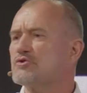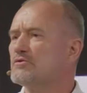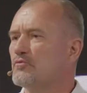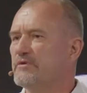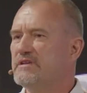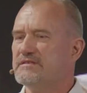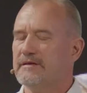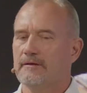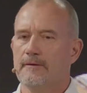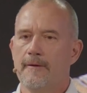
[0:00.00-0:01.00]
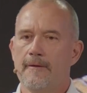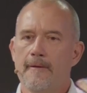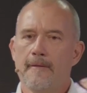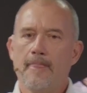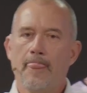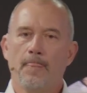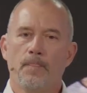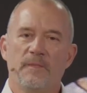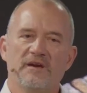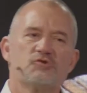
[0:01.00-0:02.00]
to retail.
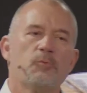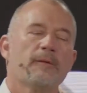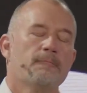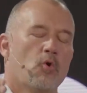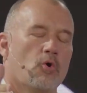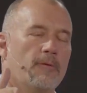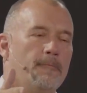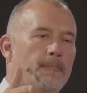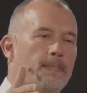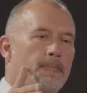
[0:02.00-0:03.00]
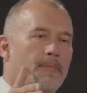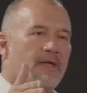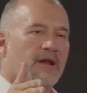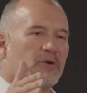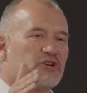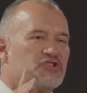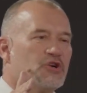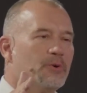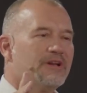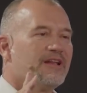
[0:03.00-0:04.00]
There's one more, and I want to
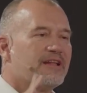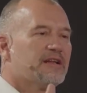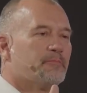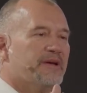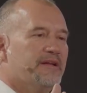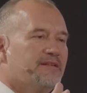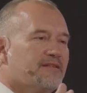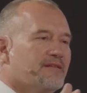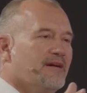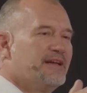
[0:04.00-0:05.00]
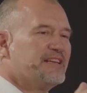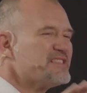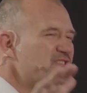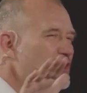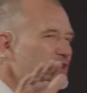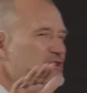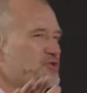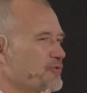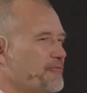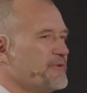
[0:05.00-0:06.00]
show it a little bit, and it's not
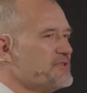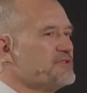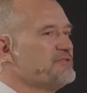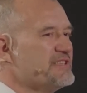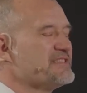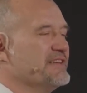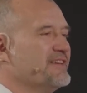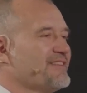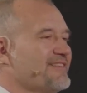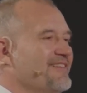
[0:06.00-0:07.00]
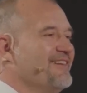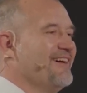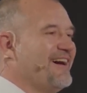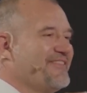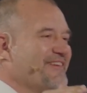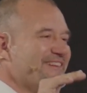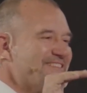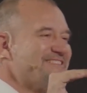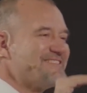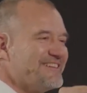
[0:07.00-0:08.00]
too futuristic. I think it's
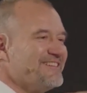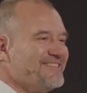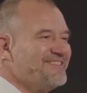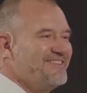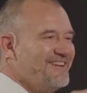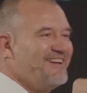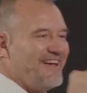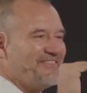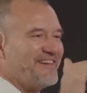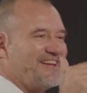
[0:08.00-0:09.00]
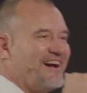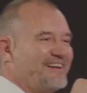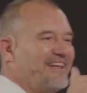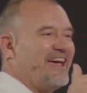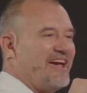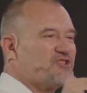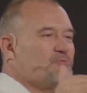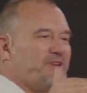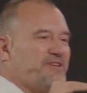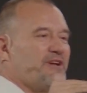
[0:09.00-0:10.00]
still at the cutting edge
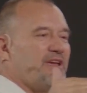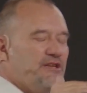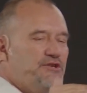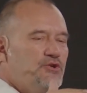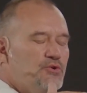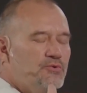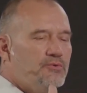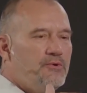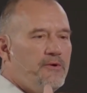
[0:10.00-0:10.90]
what you can do,